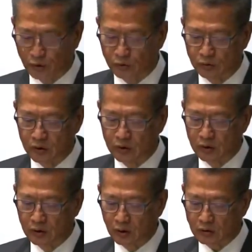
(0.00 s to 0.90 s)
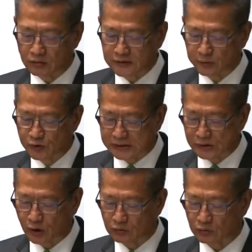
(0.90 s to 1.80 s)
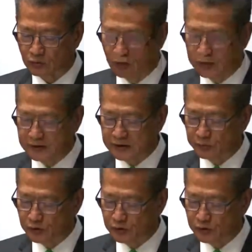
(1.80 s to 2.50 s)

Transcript: for international capital to enter the mainland market.